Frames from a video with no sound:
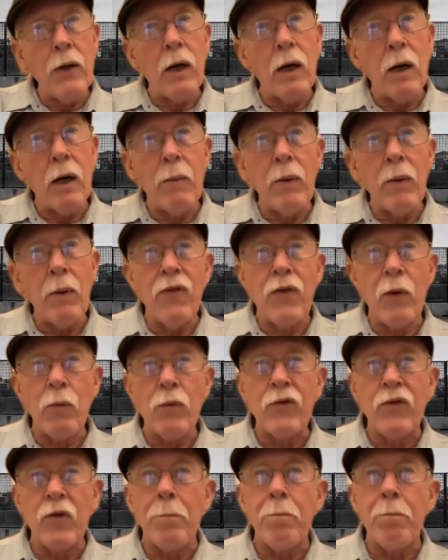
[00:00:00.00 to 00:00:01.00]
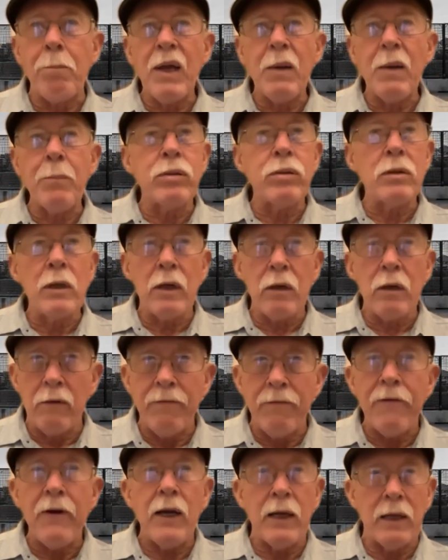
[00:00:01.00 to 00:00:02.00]
um, there was a big
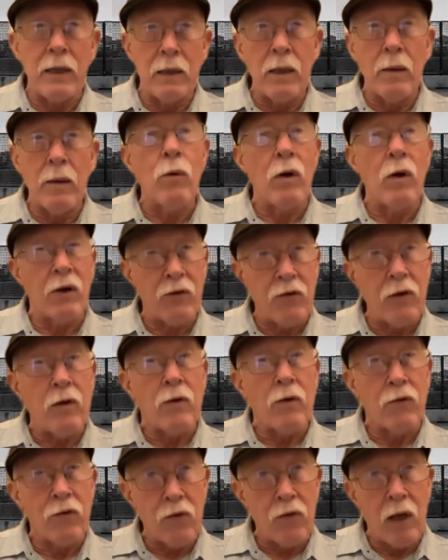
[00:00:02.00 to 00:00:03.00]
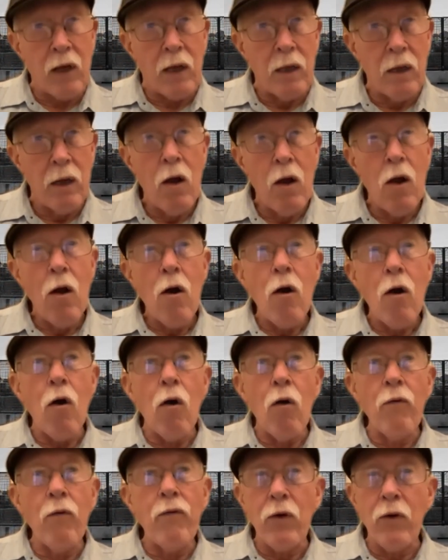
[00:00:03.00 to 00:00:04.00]
political fight in Washington state
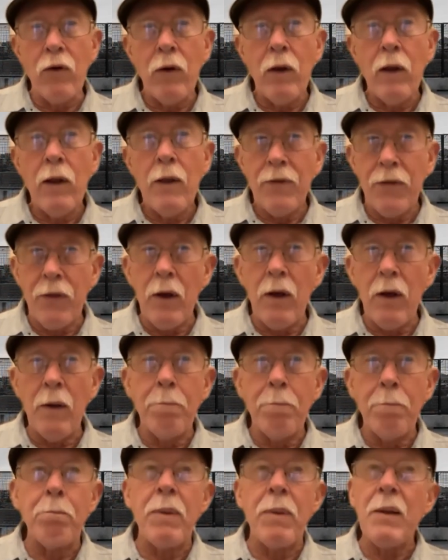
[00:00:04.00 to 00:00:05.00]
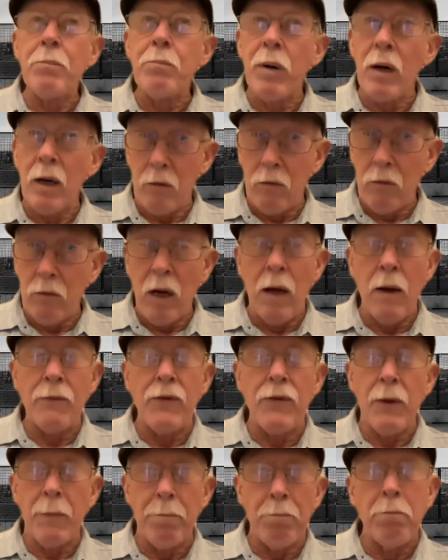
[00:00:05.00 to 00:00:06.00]
over the bed bug,
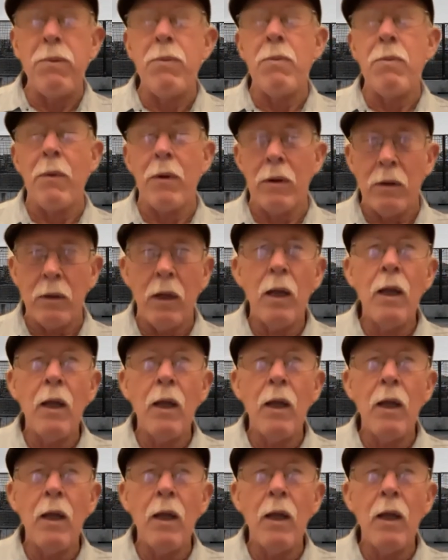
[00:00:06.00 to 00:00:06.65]
uh, the,